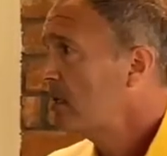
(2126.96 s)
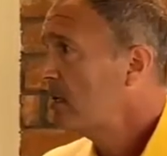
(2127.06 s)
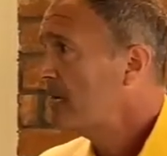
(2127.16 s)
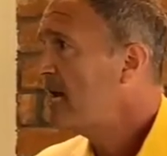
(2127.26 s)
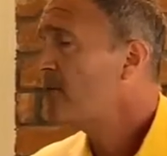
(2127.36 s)

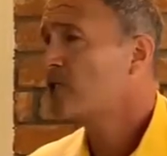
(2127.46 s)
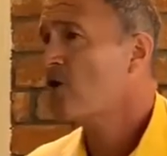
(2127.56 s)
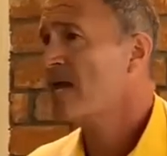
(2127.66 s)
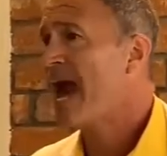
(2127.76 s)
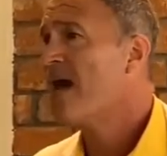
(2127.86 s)
He was
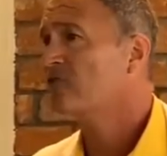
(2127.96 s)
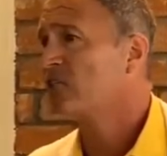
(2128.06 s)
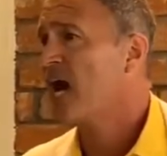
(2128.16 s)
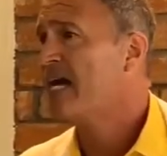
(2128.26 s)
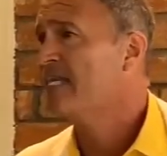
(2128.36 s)
on the
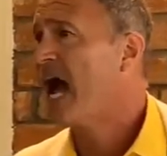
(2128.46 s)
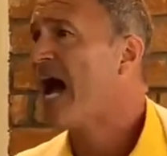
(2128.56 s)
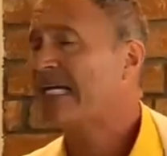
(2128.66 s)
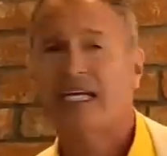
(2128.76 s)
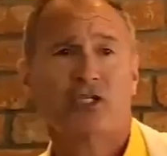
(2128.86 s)
outside
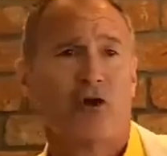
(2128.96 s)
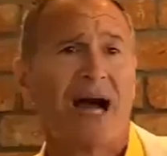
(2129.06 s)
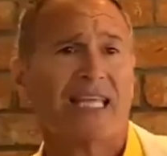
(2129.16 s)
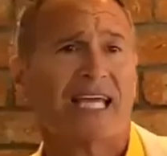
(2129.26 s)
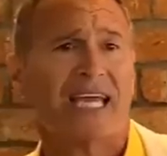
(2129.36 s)
knocking,
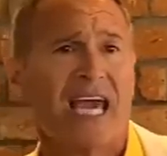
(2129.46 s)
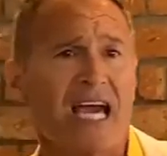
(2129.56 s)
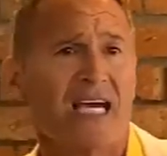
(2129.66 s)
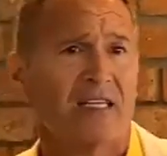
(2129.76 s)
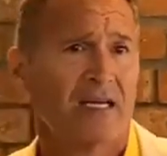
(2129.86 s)
trying to get in.